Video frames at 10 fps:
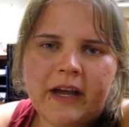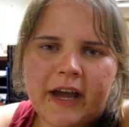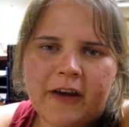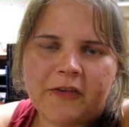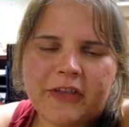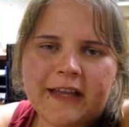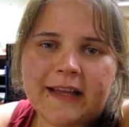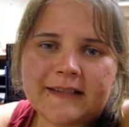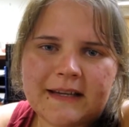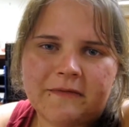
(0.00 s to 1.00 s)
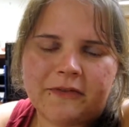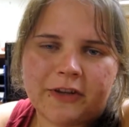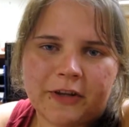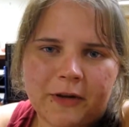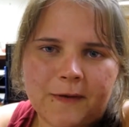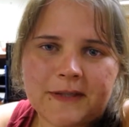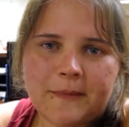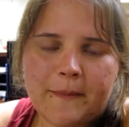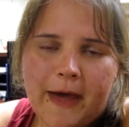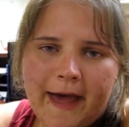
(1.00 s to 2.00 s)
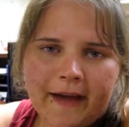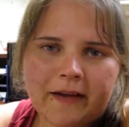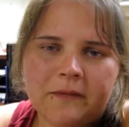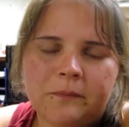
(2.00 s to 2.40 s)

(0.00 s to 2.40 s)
Everything except for the clothes on my back